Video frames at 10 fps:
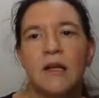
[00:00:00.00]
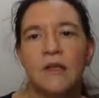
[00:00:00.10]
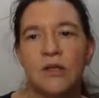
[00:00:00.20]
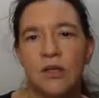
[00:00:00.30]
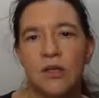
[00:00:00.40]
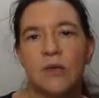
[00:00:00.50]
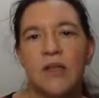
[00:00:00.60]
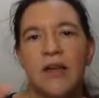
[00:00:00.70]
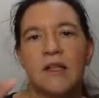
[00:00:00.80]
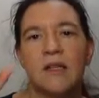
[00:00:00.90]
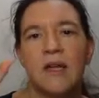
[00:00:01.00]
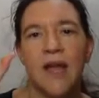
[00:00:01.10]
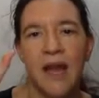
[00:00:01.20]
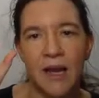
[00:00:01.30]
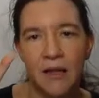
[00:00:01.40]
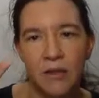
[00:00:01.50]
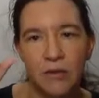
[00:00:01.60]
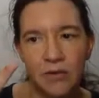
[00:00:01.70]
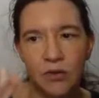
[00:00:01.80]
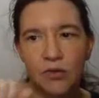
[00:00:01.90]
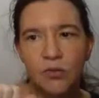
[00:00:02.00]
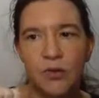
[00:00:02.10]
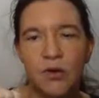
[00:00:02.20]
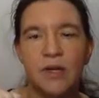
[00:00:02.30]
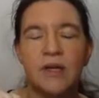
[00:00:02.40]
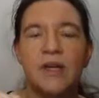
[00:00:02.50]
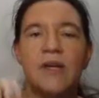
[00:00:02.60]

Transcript: so that L, the group order,